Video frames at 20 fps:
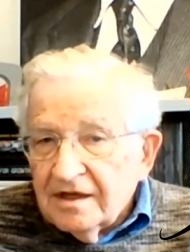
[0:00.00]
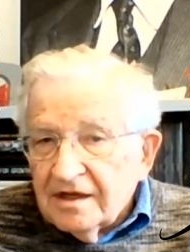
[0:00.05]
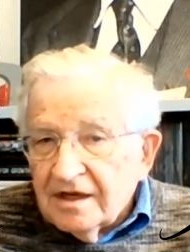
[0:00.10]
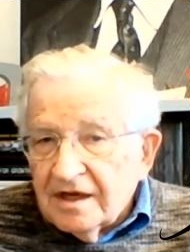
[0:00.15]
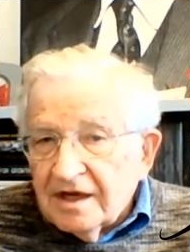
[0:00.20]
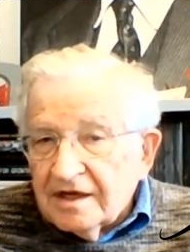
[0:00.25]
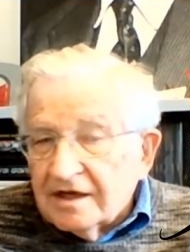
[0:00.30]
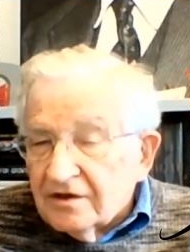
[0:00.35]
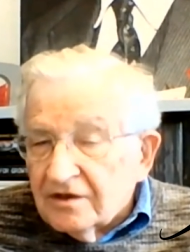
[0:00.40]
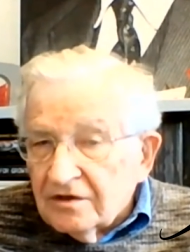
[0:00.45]

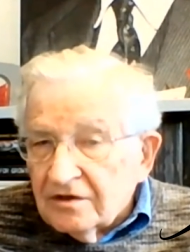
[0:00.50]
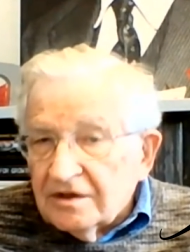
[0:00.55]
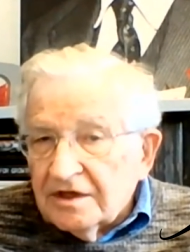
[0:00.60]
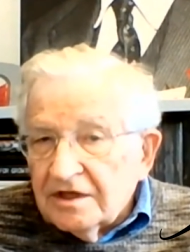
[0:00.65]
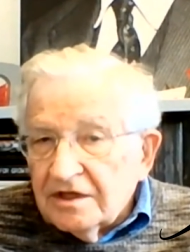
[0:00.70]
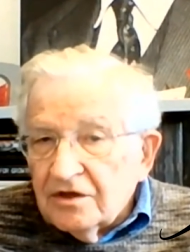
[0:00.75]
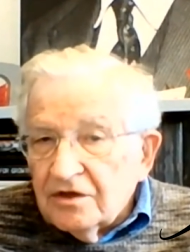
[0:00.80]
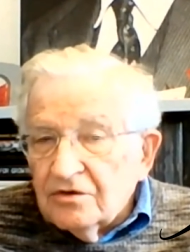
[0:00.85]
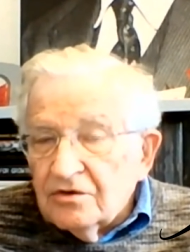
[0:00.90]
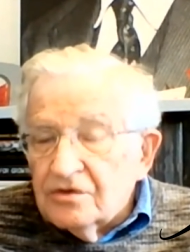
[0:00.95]
I can only
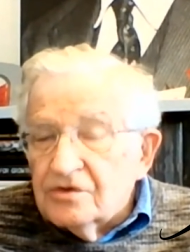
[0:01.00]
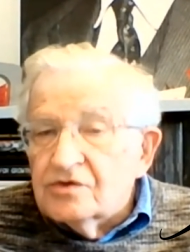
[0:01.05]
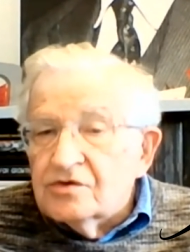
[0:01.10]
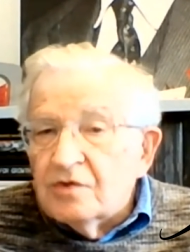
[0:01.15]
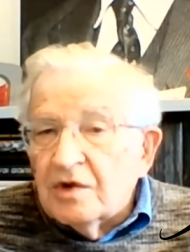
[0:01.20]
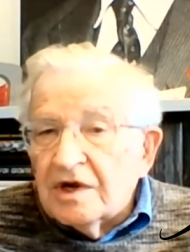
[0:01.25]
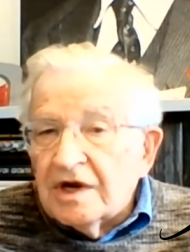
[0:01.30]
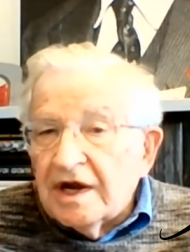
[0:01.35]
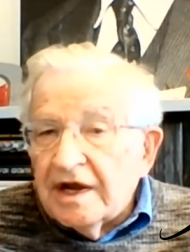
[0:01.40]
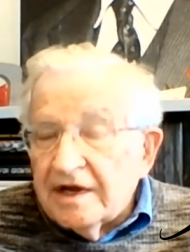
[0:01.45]
lose
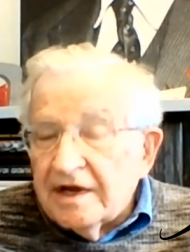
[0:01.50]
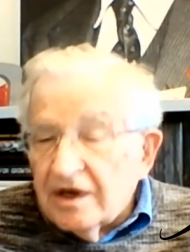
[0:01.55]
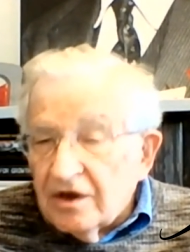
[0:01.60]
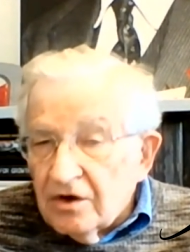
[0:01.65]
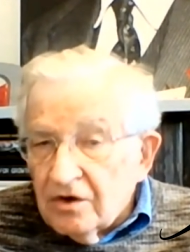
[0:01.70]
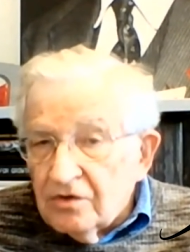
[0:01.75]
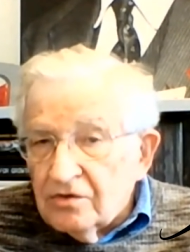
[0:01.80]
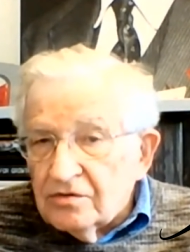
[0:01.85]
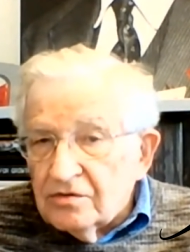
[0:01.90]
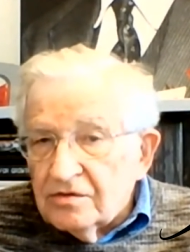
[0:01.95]
what I
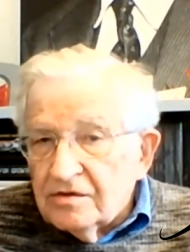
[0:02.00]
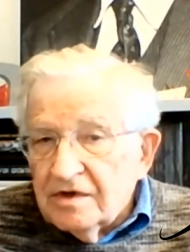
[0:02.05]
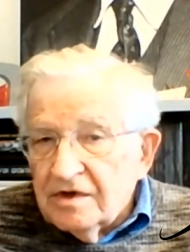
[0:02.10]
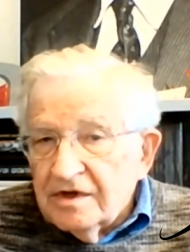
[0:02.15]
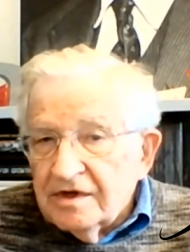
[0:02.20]
own.